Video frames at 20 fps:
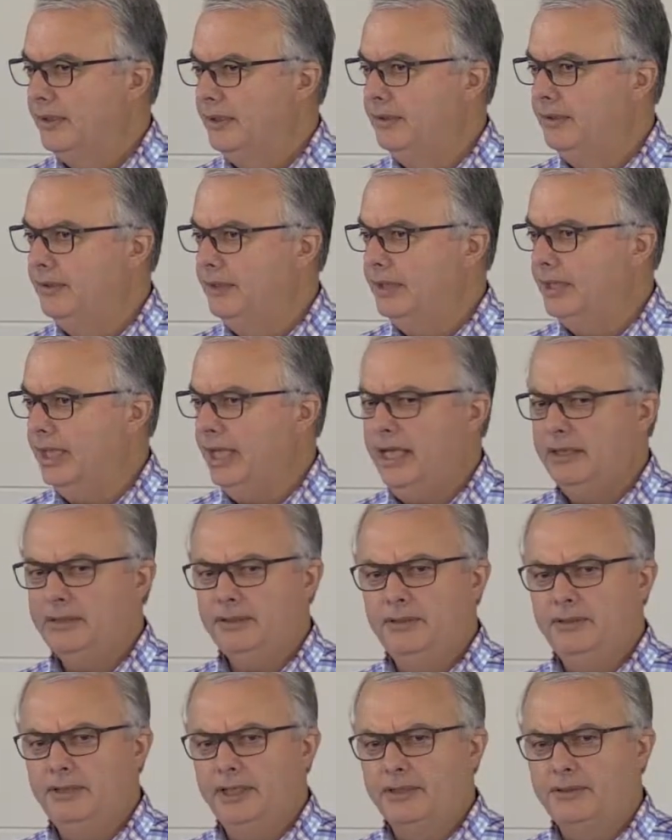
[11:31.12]
You can't
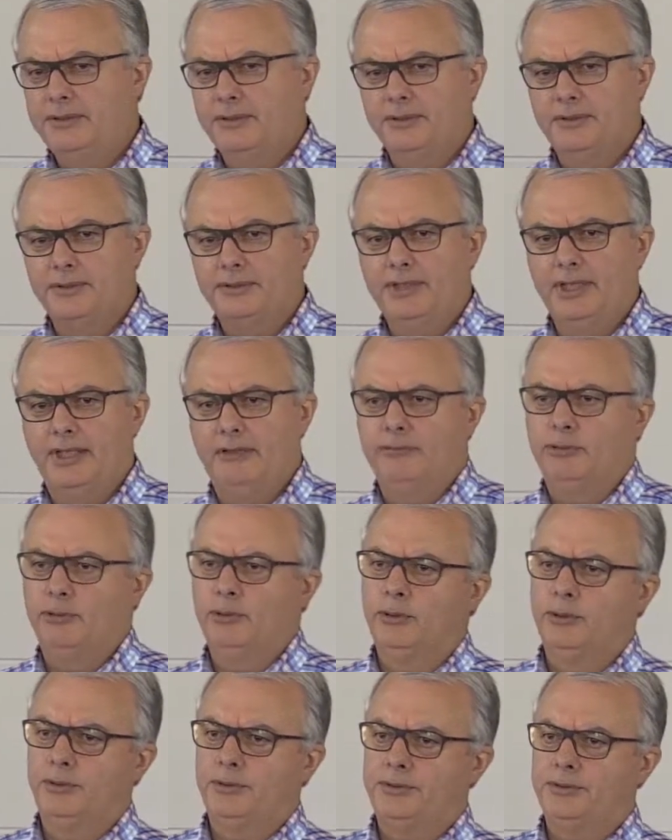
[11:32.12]
do that sort of stuff.
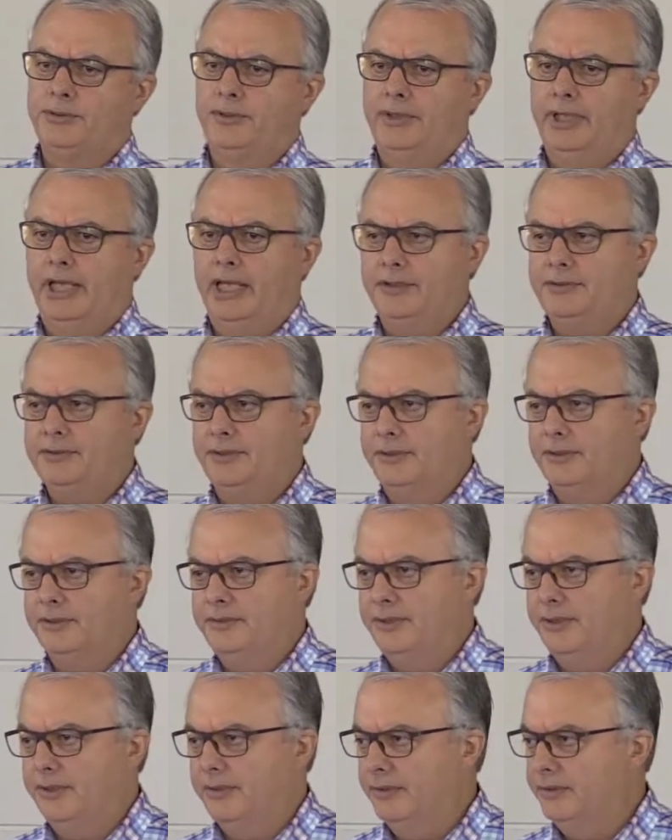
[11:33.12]
Or an accident,
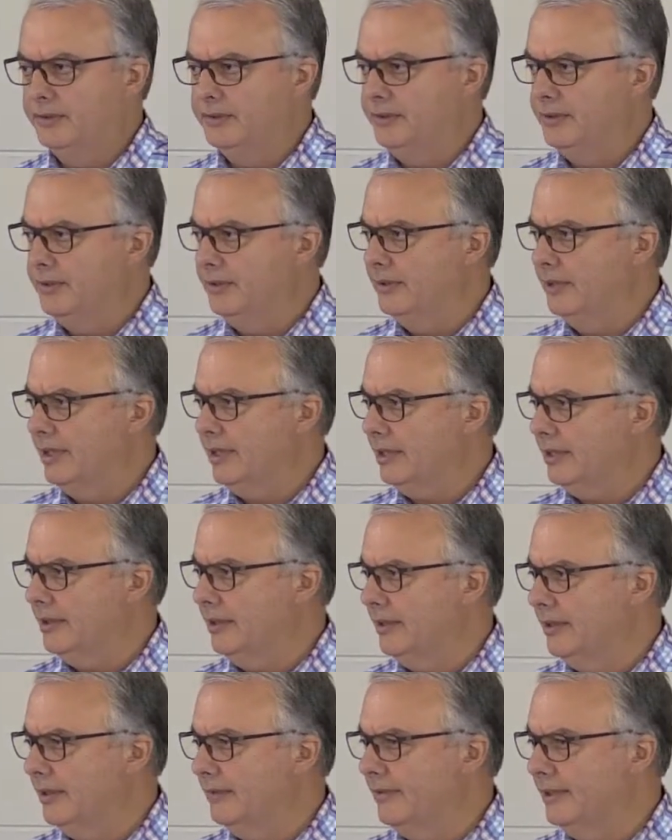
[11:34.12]
sorry, sir, that
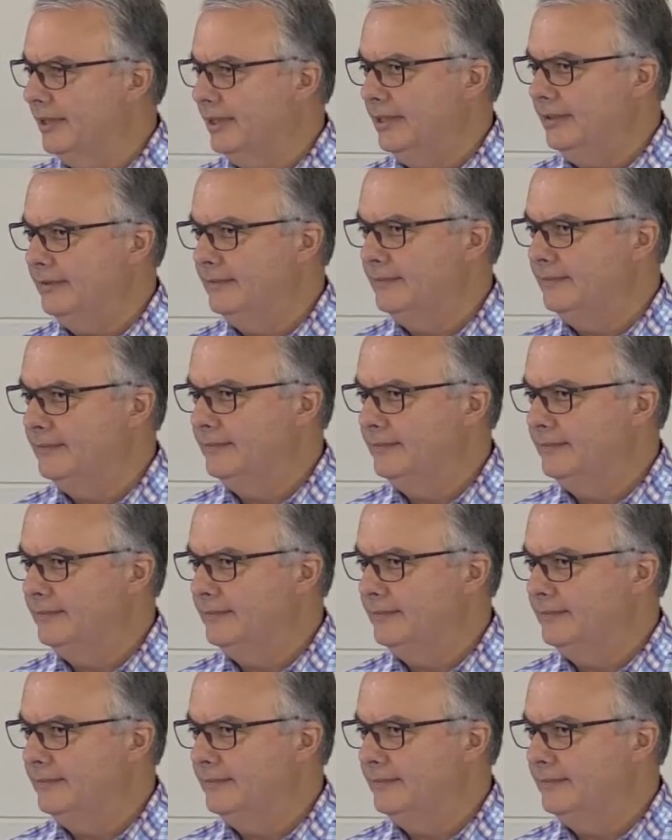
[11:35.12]
kind of thing.